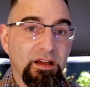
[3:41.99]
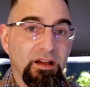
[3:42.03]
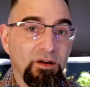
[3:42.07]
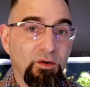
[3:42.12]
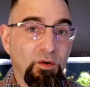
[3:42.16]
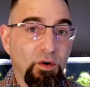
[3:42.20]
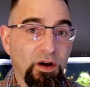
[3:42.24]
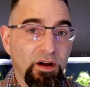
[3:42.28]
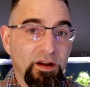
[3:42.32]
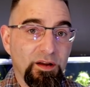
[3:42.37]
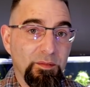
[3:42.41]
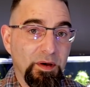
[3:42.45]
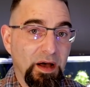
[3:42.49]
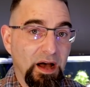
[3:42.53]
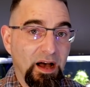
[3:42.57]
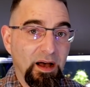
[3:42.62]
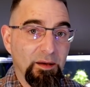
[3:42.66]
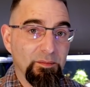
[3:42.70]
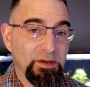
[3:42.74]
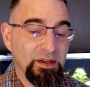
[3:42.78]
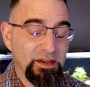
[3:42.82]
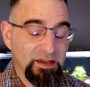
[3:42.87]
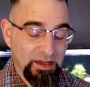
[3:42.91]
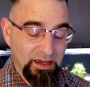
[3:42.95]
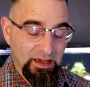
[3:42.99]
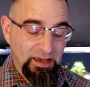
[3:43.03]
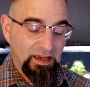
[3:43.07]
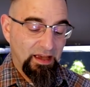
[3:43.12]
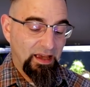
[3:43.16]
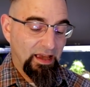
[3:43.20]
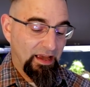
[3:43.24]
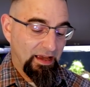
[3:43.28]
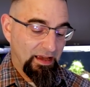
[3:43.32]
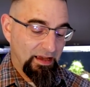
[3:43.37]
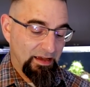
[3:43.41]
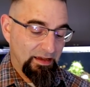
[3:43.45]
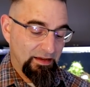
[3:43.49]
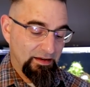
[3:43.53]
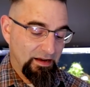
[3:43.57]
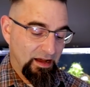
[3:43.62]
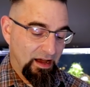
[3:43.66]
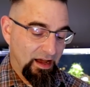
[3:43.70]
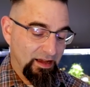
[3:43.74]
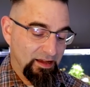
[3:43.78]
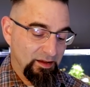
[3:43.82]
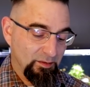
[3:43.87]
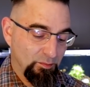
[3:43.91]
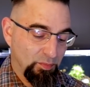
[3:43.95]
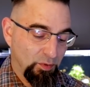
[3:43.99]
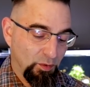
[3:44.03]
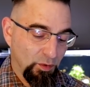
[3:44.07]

aquarium hobby, and I can